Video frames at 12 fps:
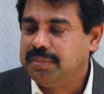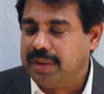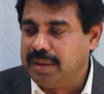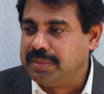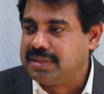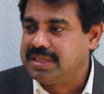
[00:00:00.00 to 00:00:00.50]

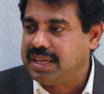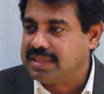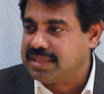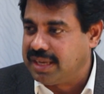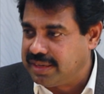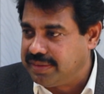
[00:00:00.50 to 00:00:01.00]
Bible
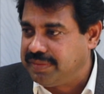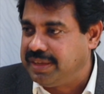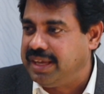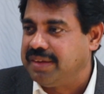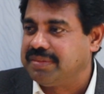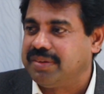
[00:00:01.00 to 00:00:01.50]
says that
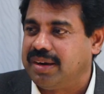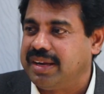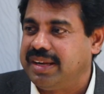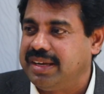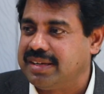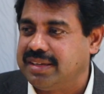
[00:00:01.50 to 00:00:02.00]
we have got
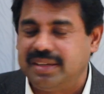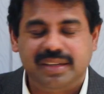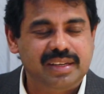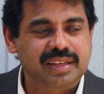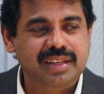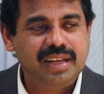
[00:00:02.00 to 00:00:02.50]
an
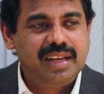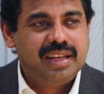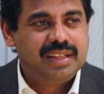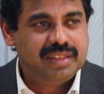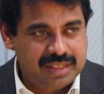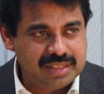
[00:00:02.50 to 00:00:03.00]
eternity.
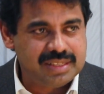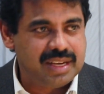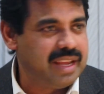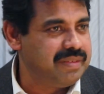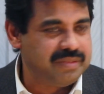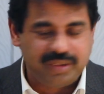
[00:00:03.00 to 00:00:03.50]
This
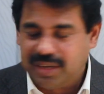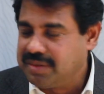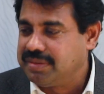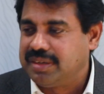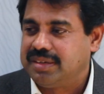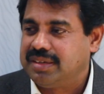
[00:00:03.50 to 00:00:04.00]
life,
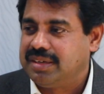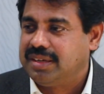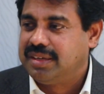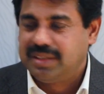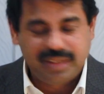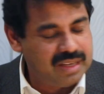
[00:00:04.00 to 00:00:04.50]
whatever
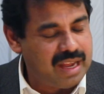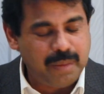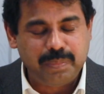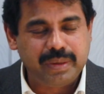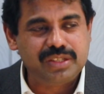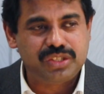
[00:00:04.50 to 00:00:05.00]

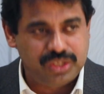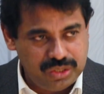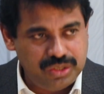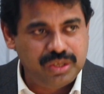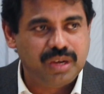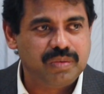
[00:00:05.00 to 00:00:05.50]
happens,
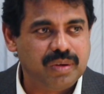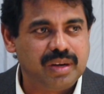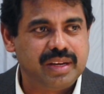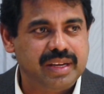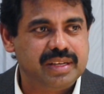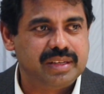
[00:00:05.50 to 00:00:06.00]
you have
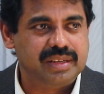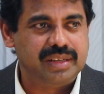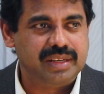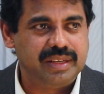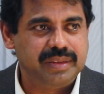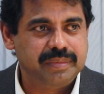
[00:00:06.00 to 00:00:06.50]
got an
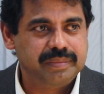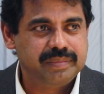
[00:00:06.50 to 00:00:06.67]
eternity.